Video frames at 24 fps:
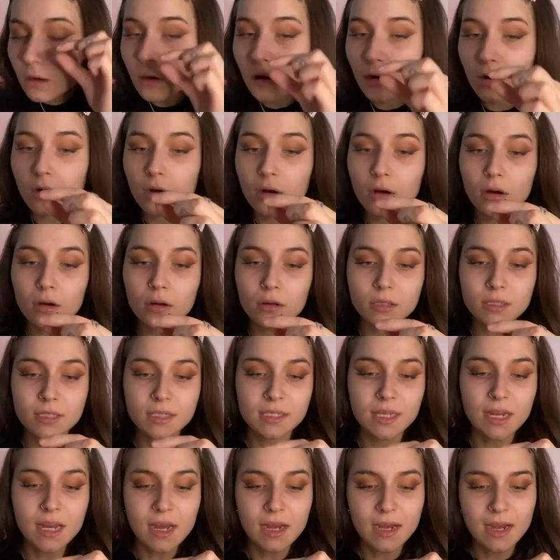Oh,
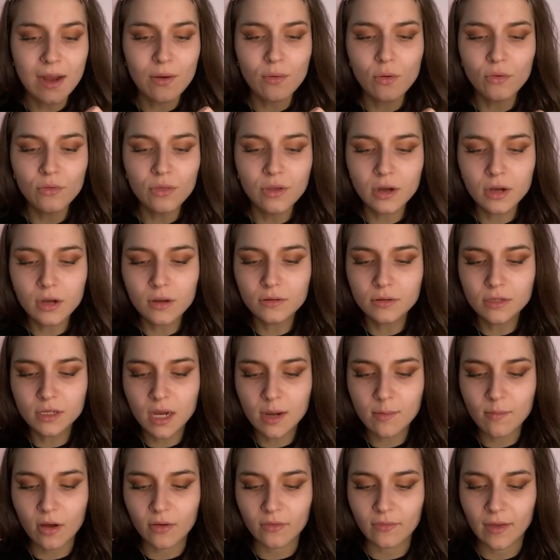see, now all the glue's
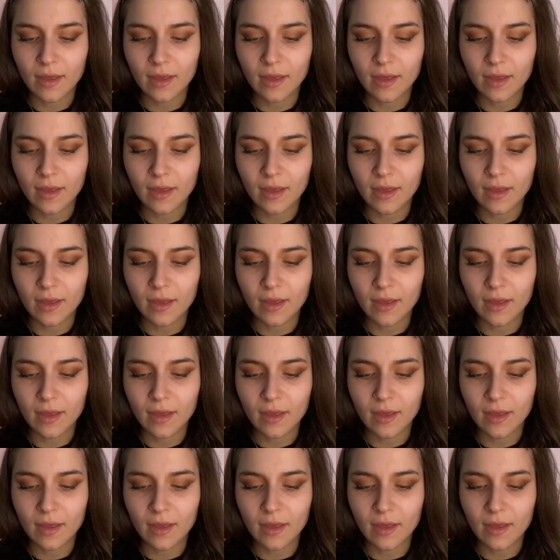come off